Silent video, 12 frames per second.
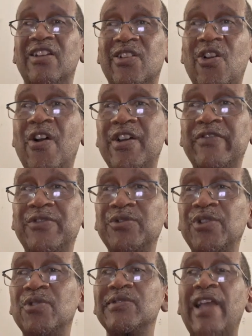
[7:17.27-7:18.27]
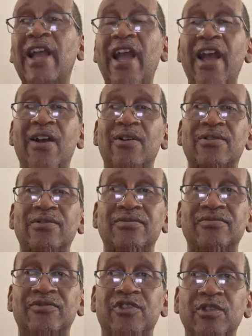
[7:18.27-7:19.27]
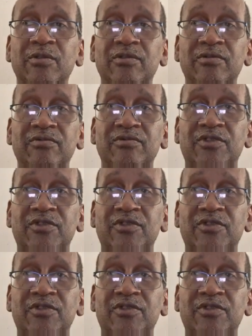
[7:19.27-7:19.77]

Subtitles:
Carnival knows how to